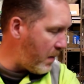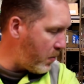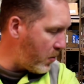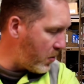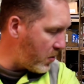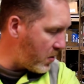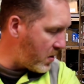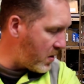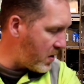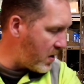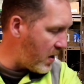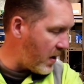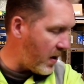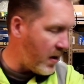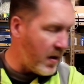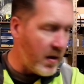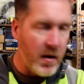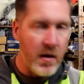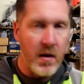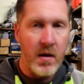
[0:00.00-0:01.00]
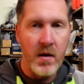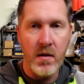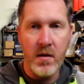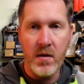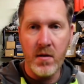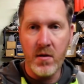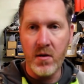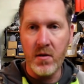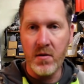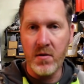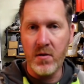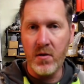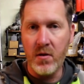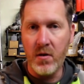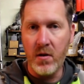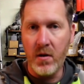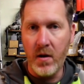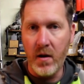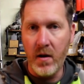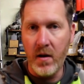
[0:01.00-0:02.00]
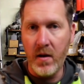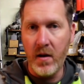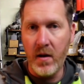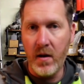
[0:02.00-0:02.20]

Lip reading: But there's also